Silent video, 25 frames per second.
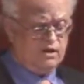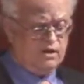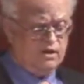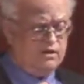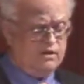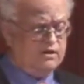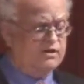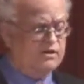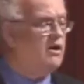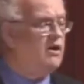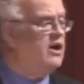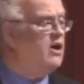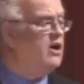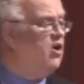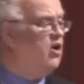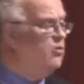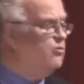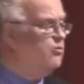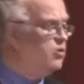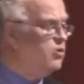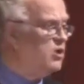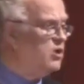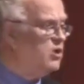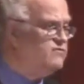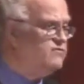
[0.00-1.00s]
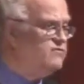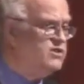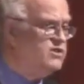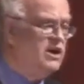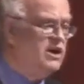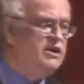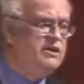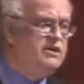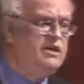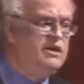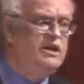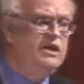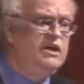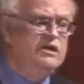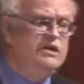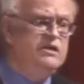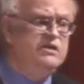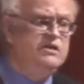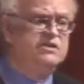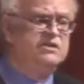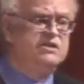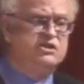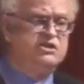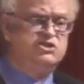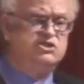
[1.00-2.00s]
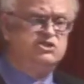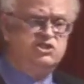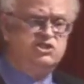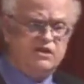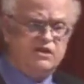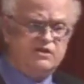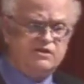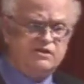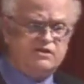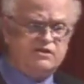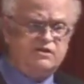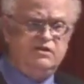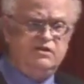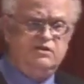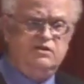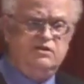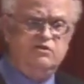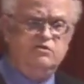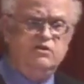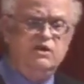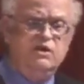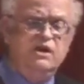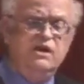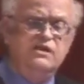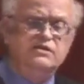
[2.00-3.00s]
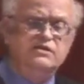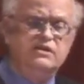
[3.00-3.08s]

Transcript: And so I hope what I've done is suggest to you